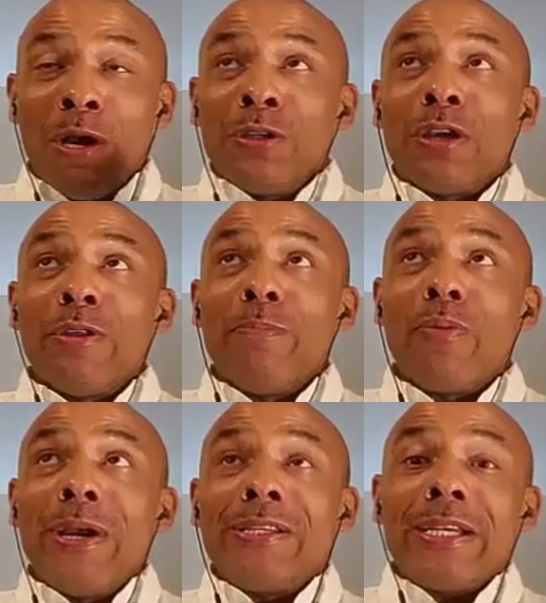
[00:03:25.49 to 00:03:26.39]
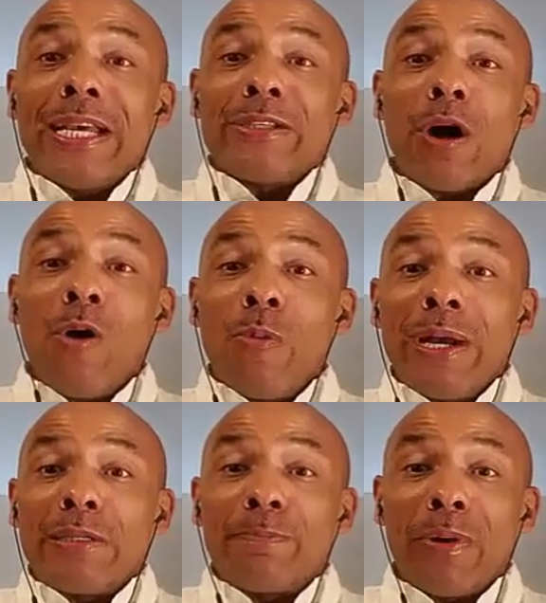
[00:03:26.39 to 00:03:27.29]
So the preacher is
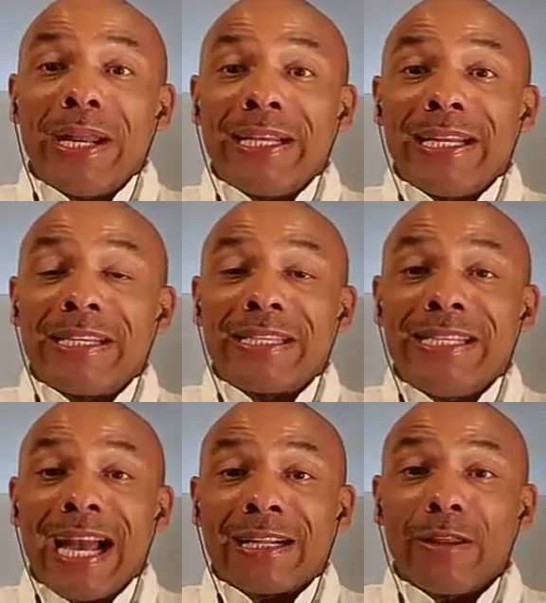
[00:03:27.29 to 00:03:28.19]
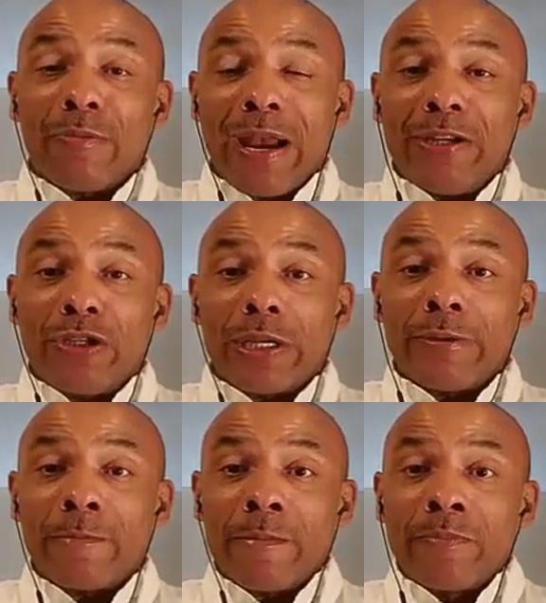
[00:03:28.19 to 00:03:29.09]
always putting this
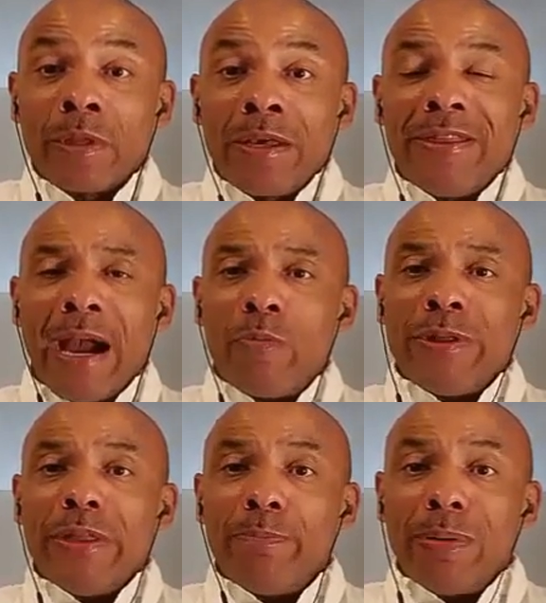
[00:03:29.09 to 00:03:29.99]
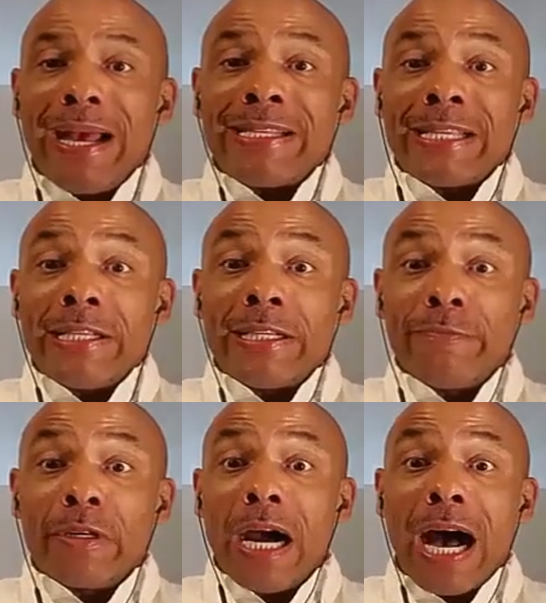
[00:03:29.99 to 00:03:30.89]
declaration that when the blessings
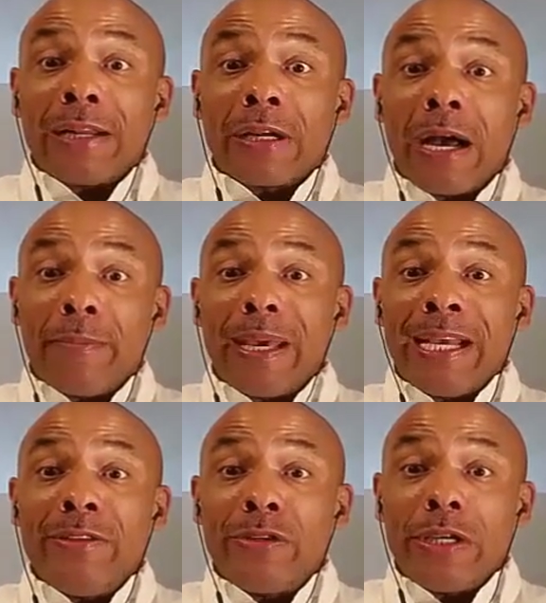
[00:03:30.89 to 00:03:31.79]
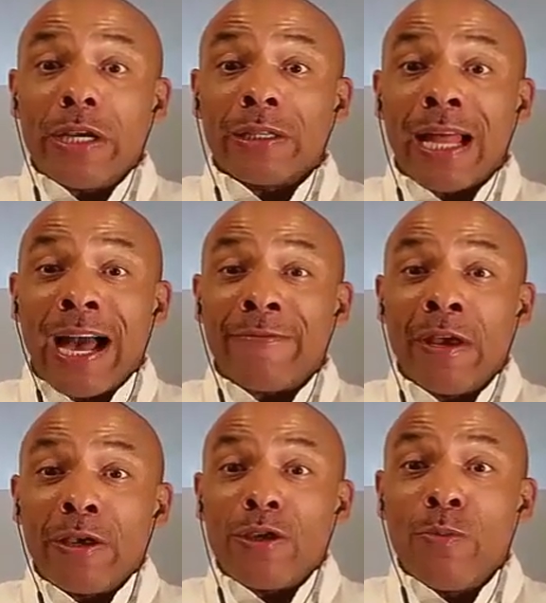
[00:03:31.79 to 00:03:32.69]
of God come into your life,
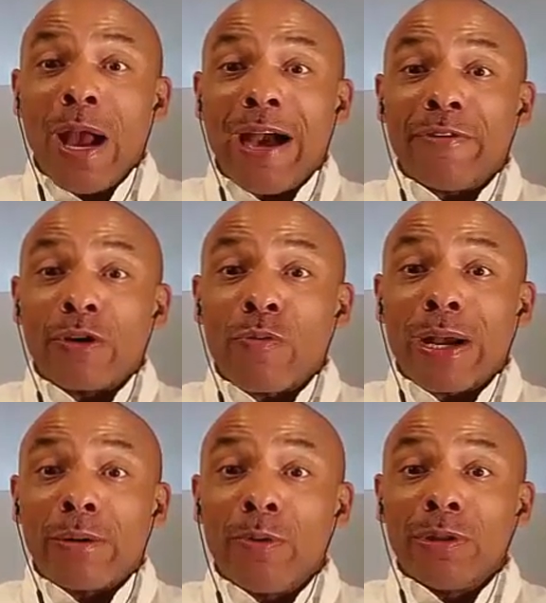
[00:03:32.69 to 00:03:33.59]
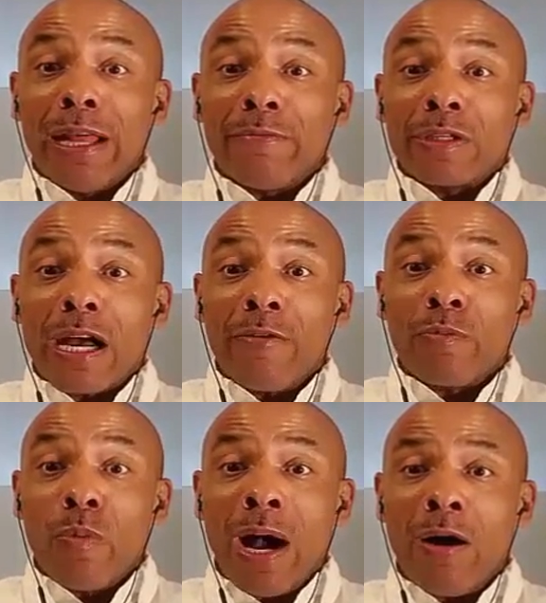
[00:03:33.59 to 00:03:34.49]
you will have incredible levels of
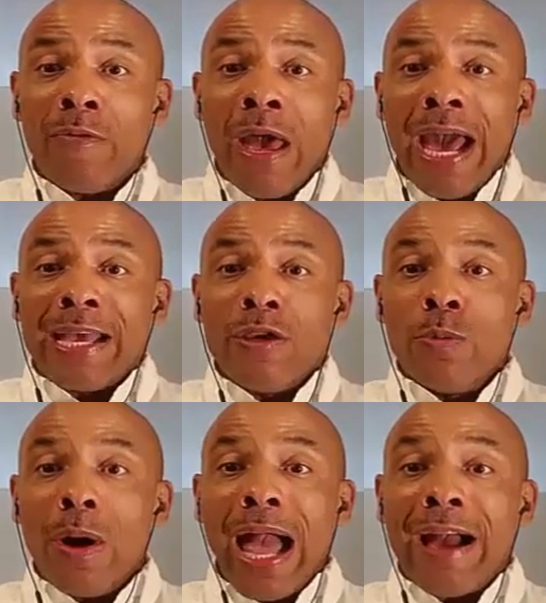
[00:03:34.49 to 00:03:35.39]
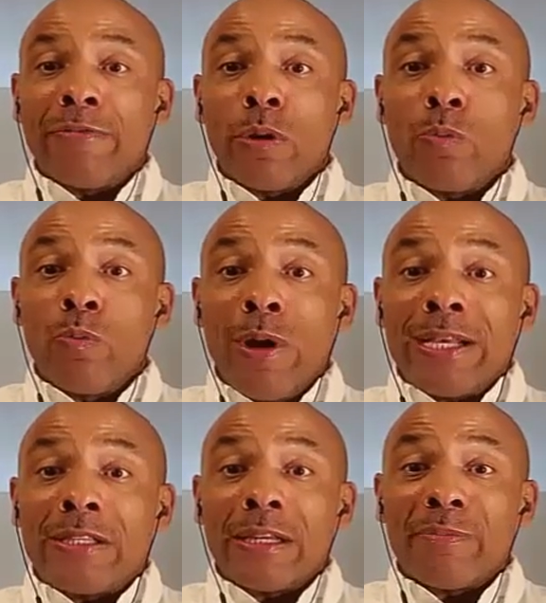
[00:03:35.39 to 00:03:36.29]
wealth and you will have the
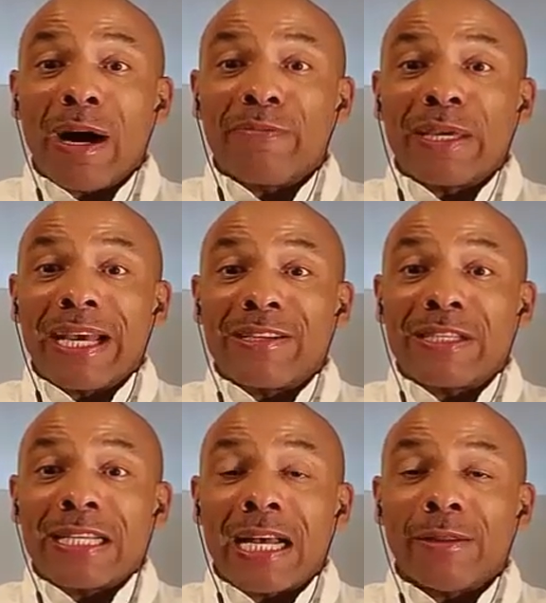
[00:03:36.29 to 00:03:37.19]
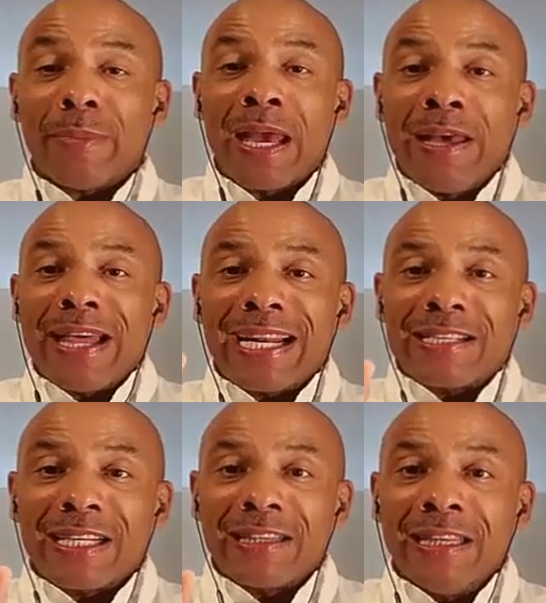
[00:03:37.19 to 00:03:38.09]
wisdom of King Solomon. That
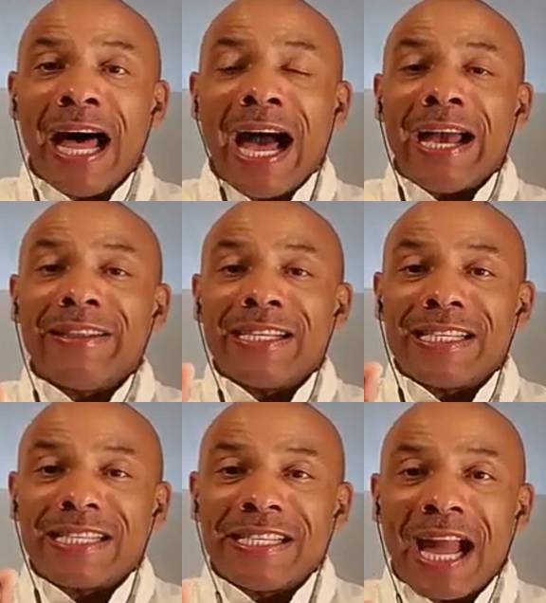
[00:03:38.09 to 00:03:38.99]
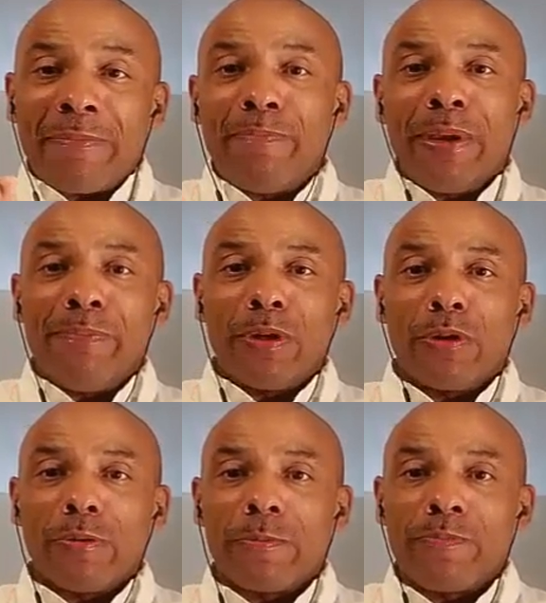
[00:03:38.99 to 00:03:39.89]
is a lie. This is not
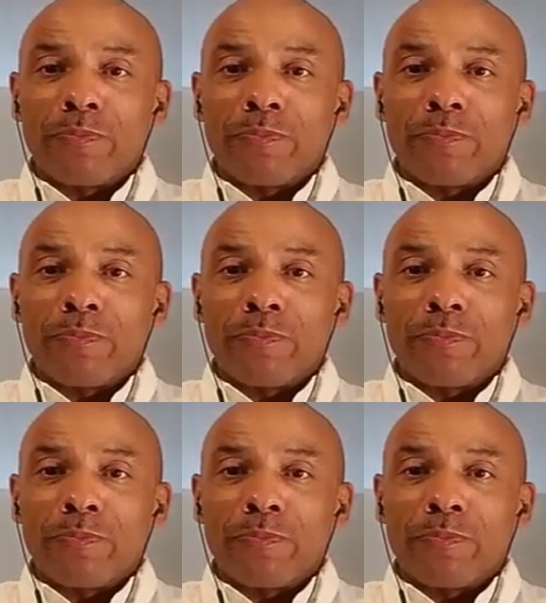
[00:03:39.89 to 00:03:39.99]
biblical.